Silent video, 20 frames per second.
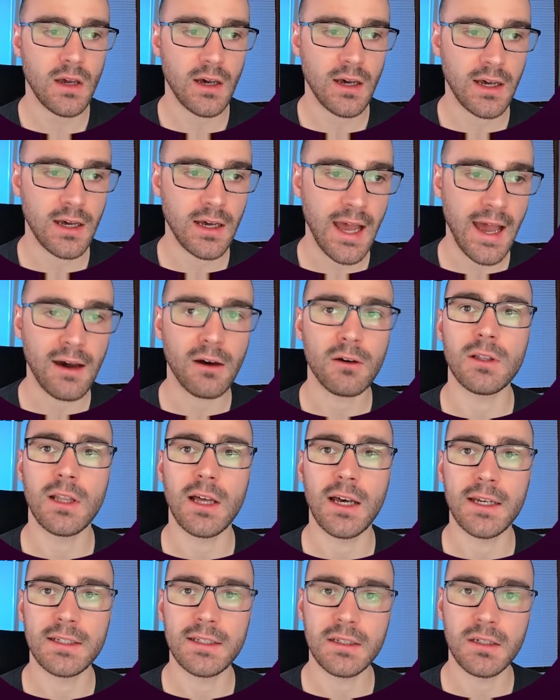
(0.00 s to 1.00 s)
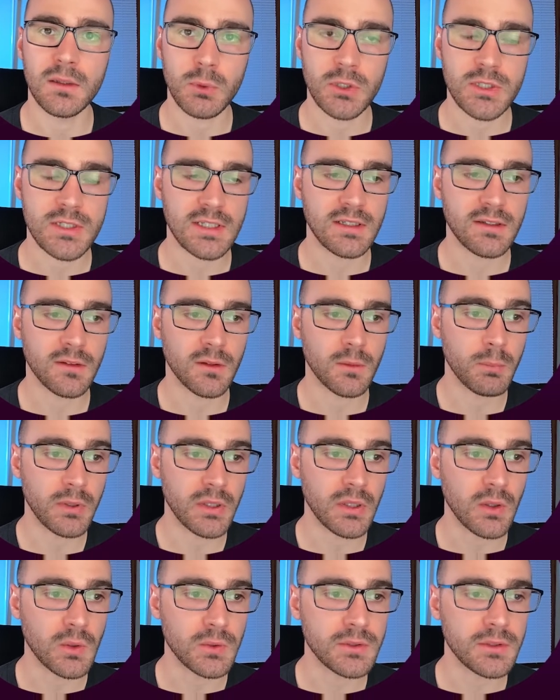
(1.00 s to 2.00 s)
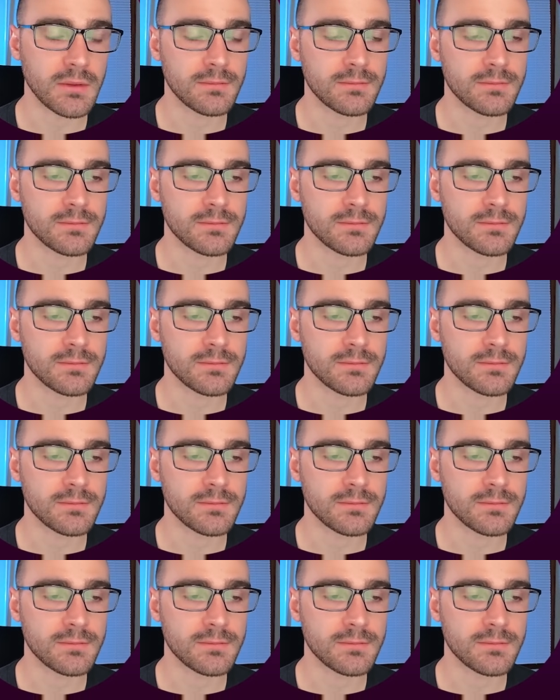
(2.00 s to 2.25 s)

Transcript: uh, outlined in a particular build.